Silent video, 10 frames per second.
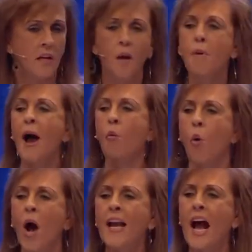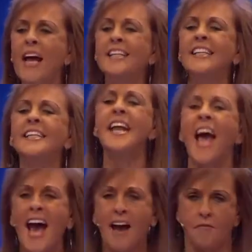about what I didn't
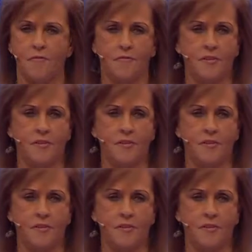have